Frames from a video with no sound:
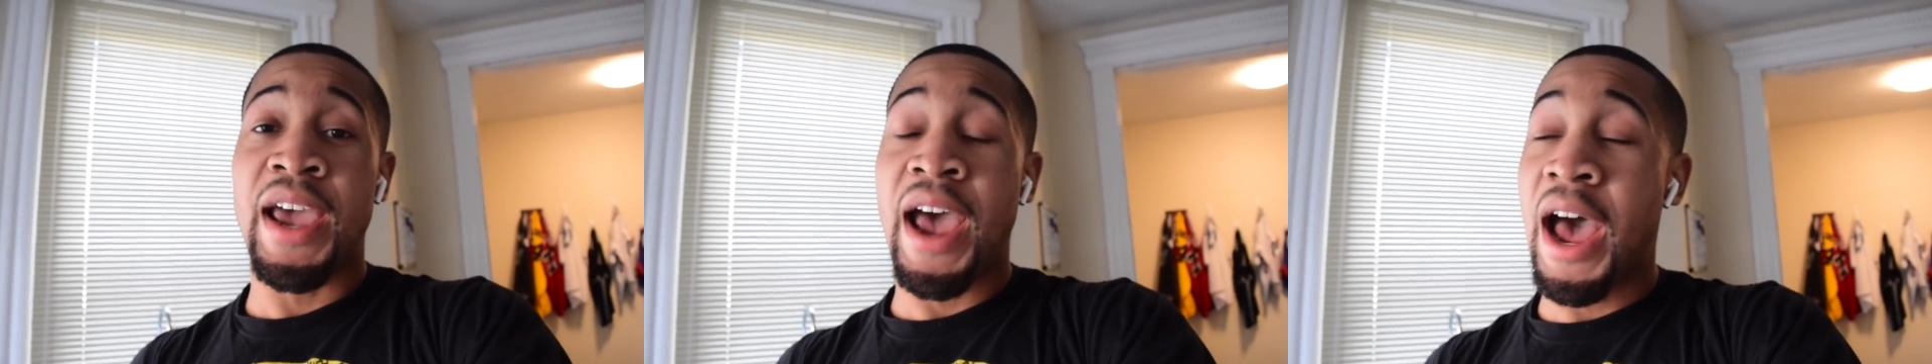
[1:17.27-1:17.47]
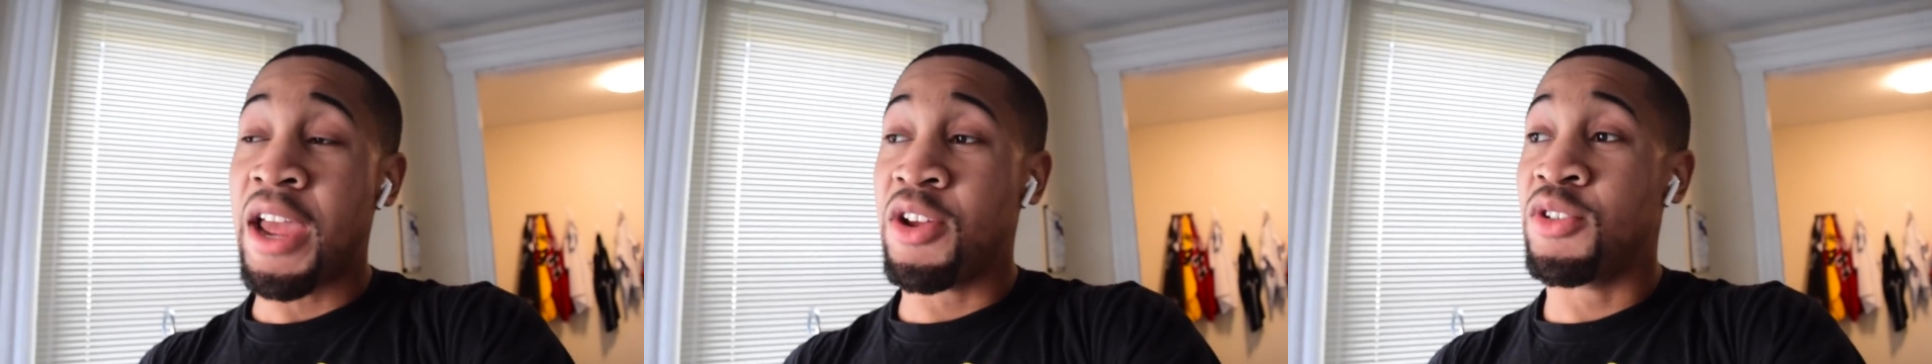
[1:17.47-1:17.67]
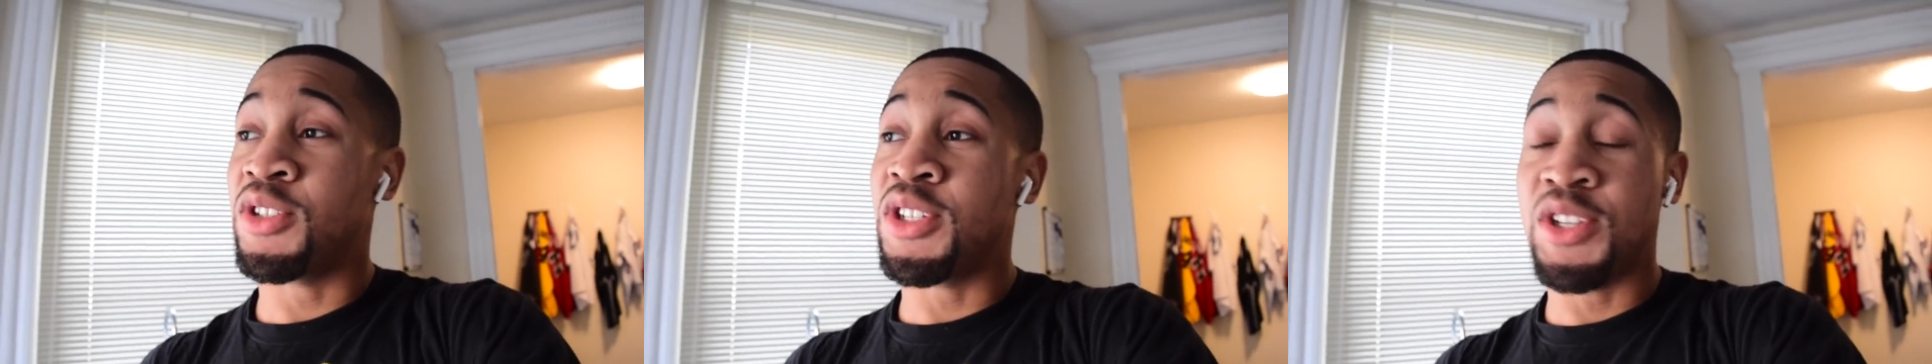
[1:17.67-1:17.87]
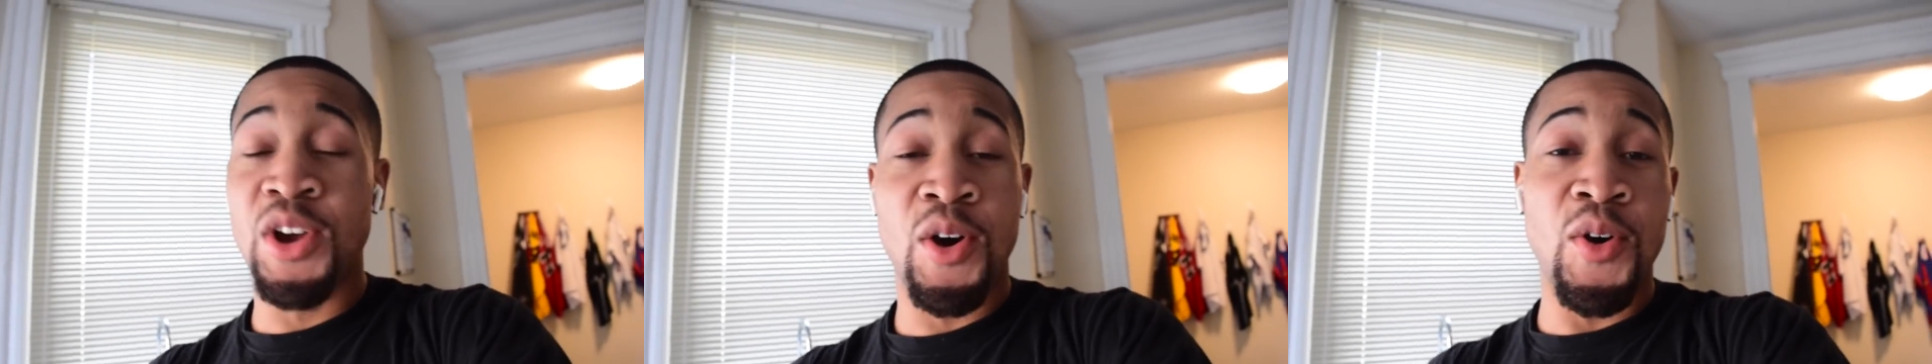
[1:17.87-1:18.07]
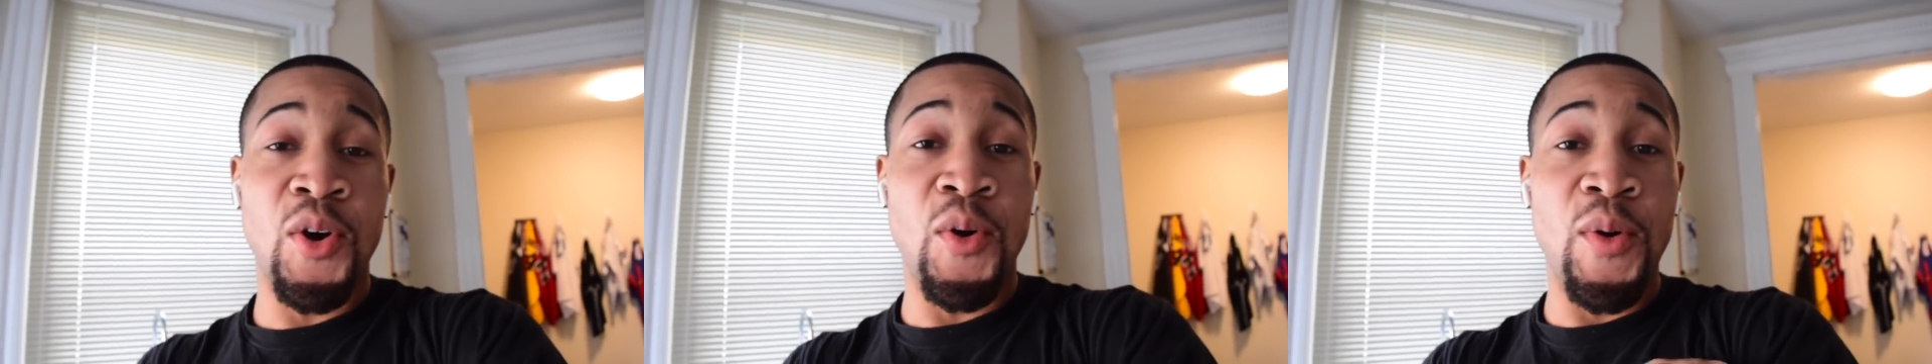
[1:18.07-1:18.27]
I usually
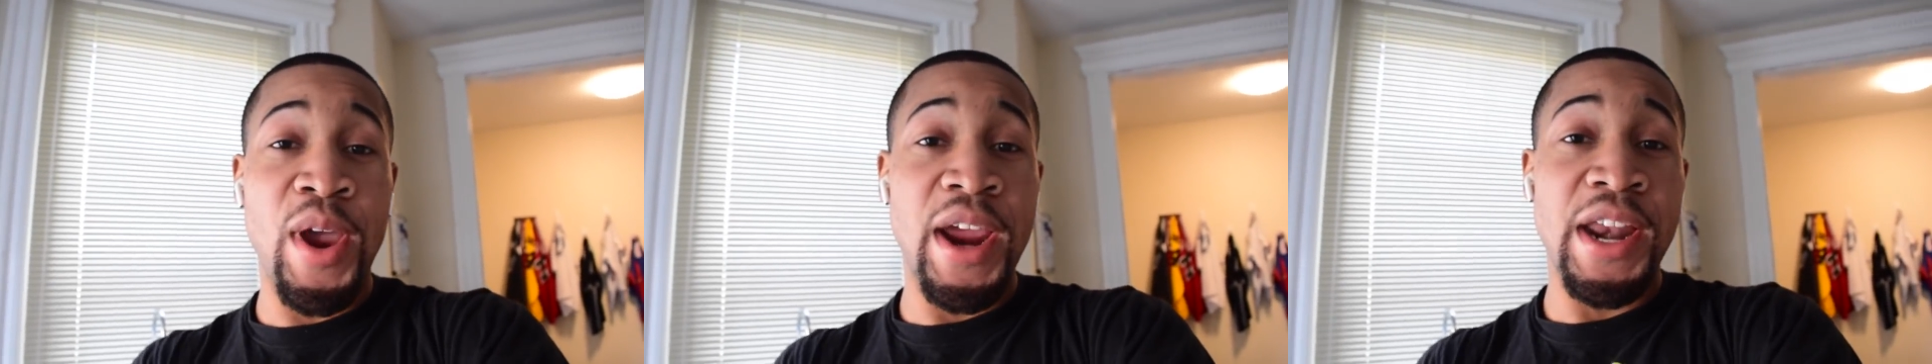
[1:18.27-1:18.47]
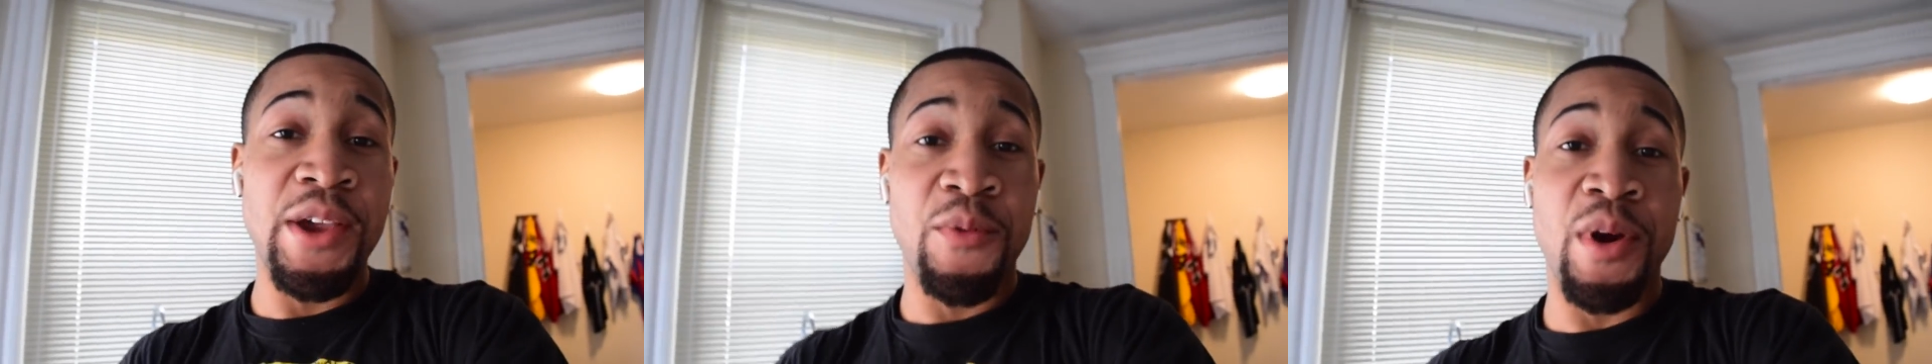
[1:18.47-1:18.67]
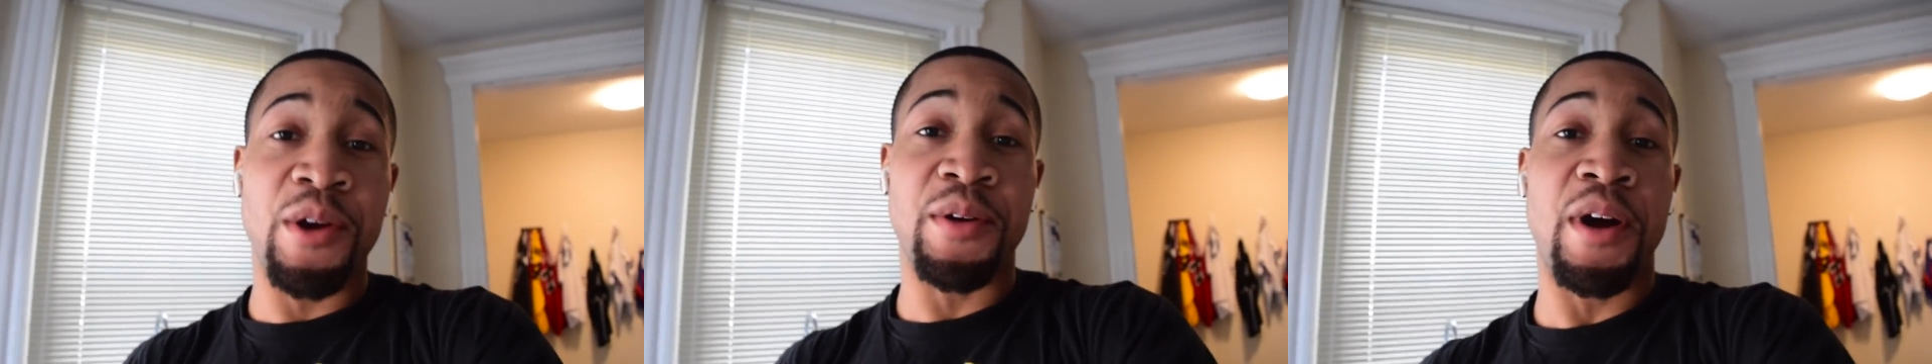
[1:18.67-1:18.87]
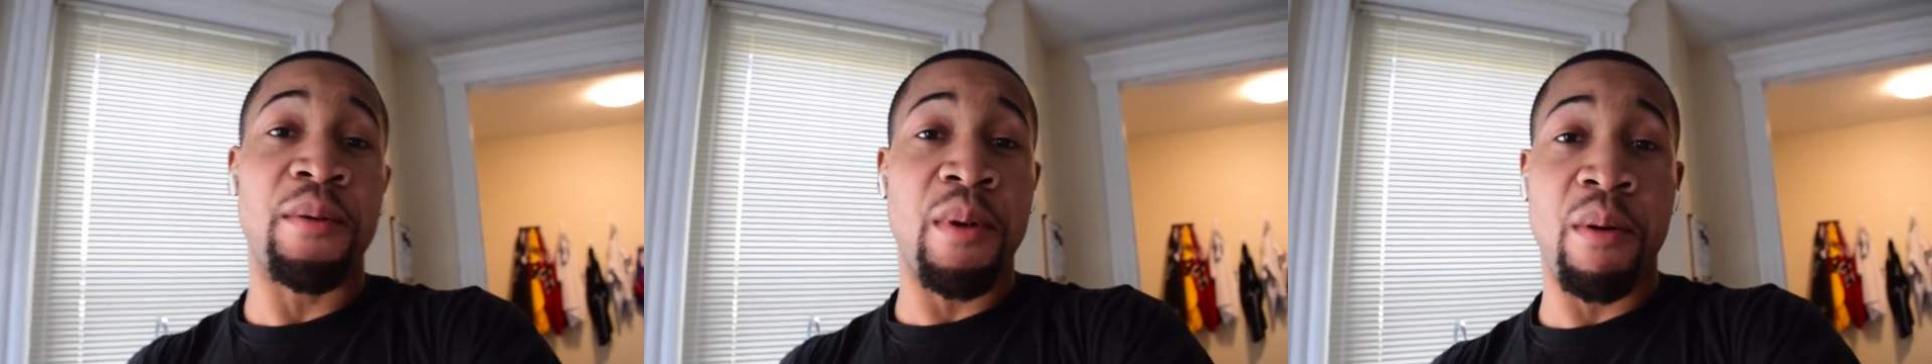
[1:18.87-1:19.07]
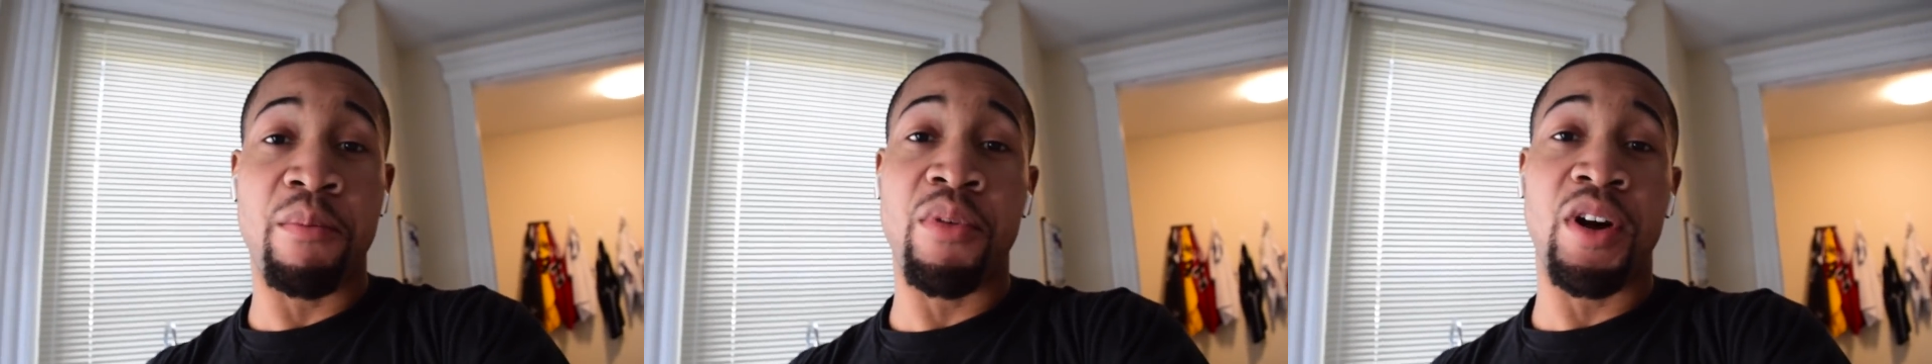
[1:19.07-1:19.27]
don't go anywhere without
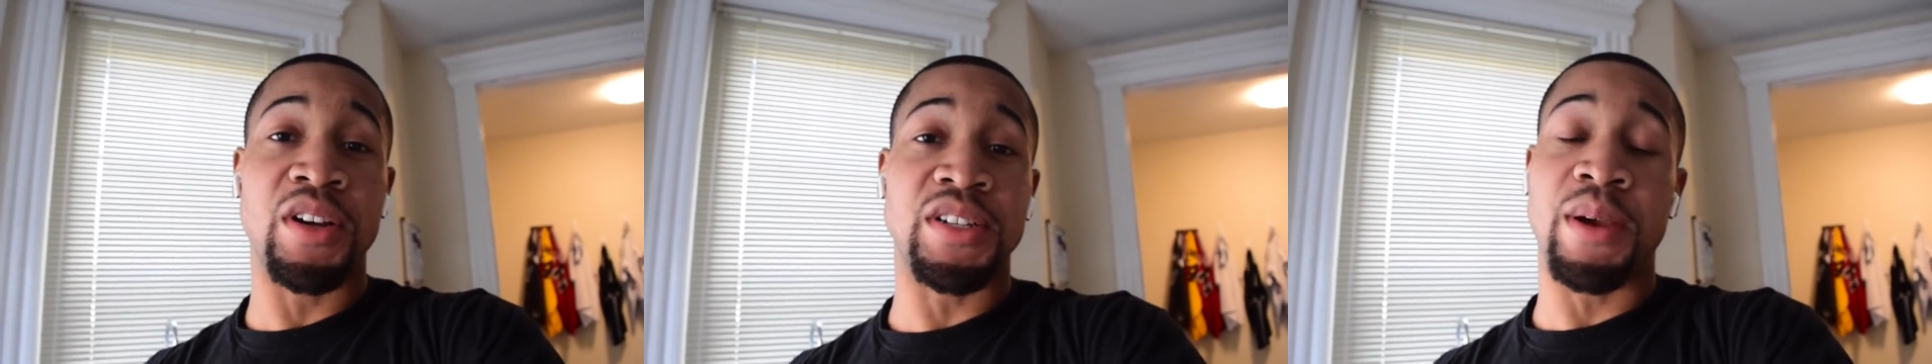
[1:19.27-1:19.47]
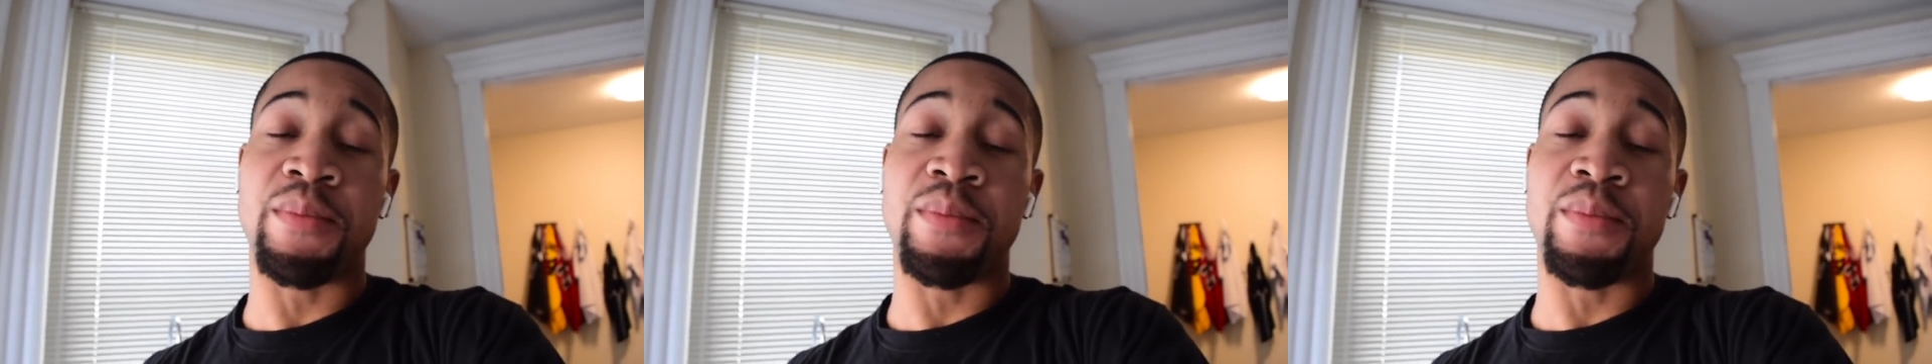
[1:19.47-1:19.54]
my brush.